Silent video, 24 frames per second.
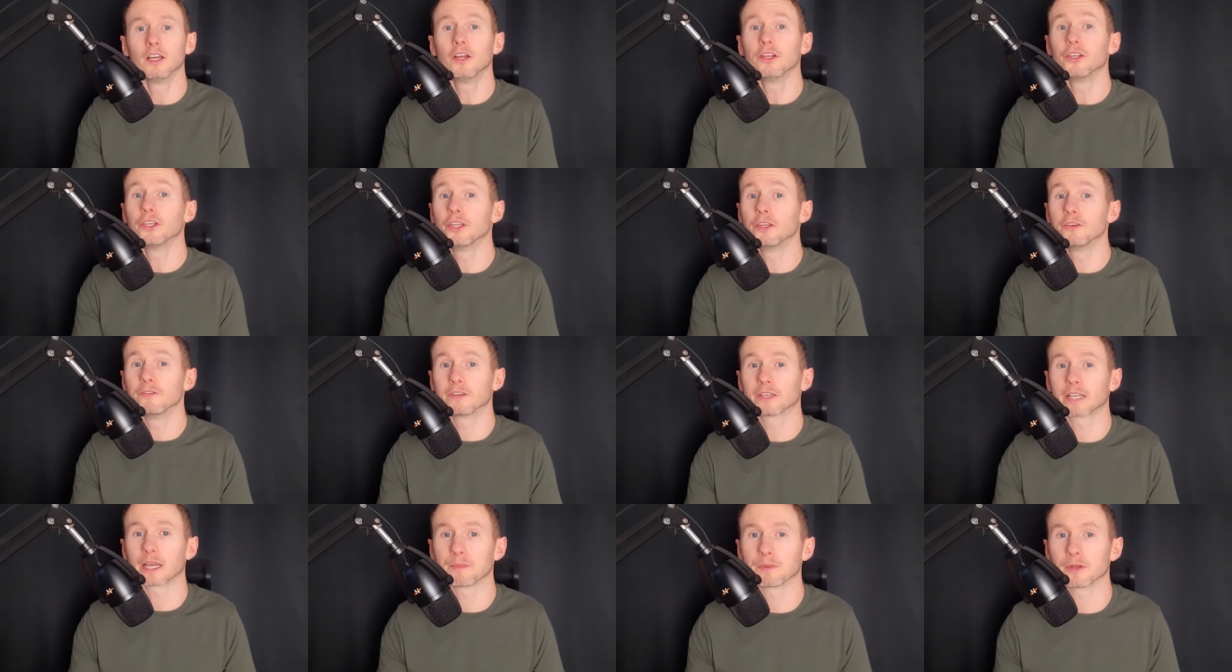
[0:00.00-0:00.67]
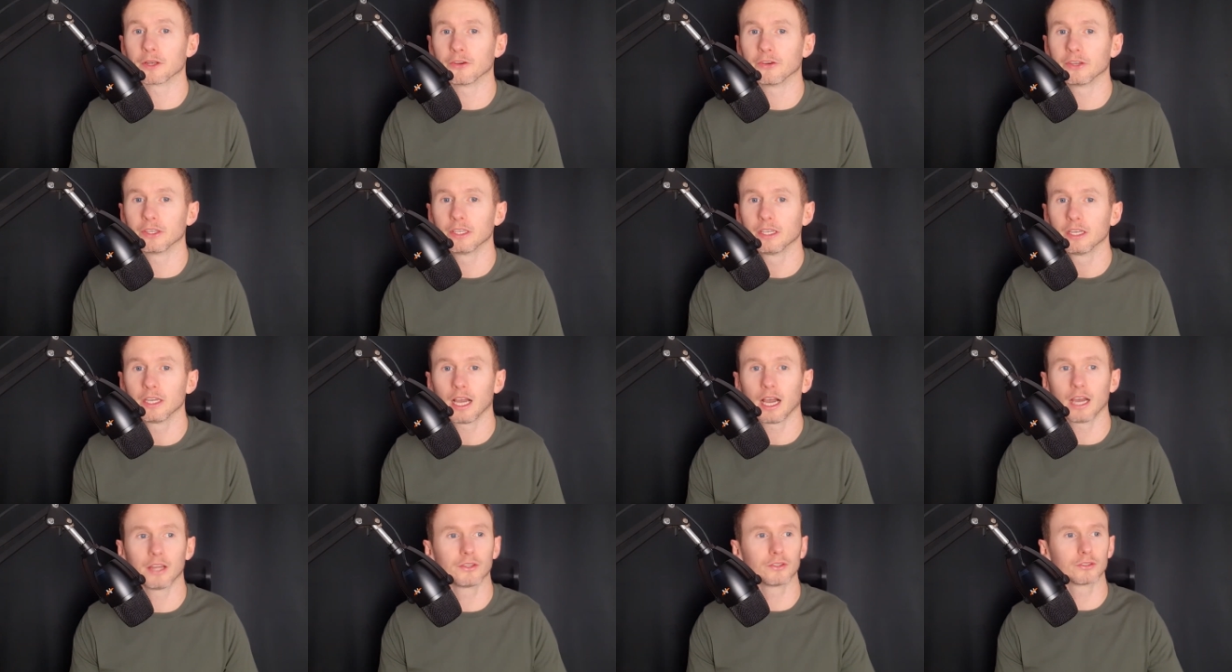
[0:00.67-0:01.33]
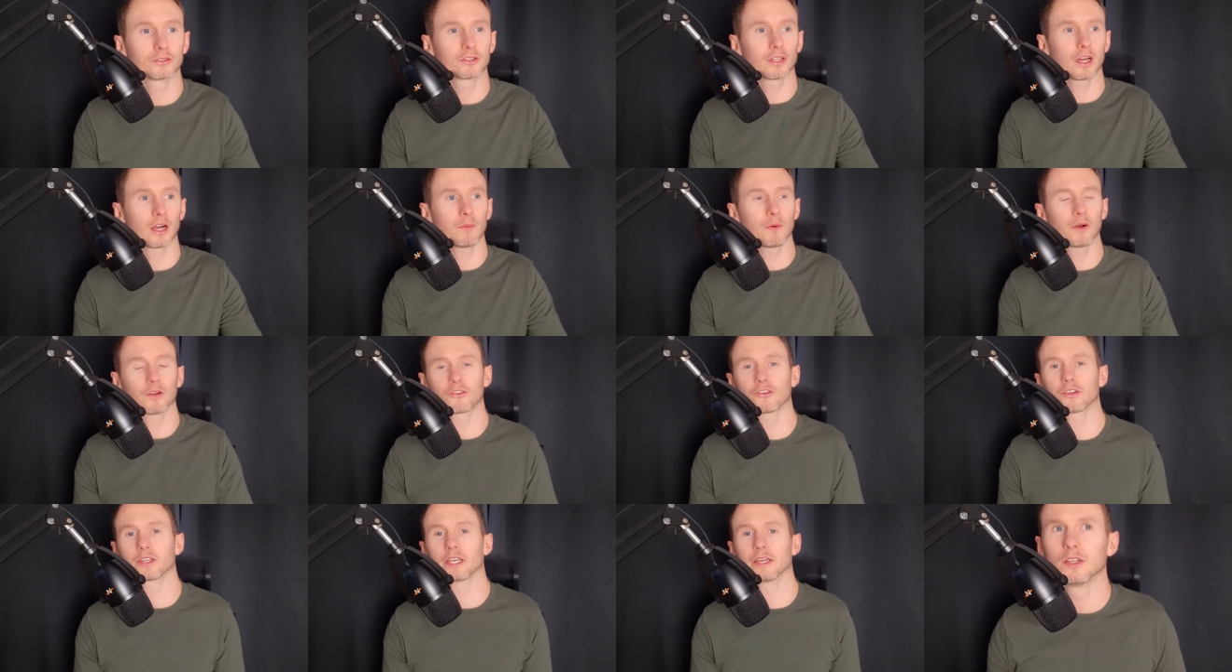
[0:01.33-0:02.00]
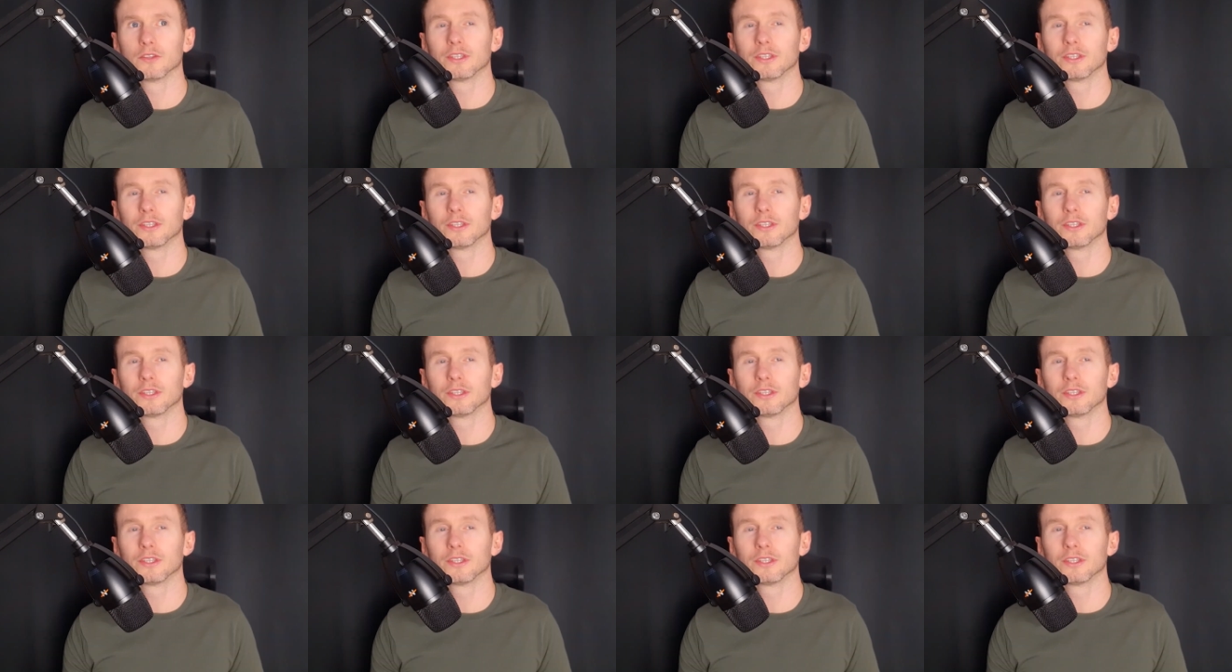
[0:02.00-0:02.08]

new vocabulary and you'll start watching it.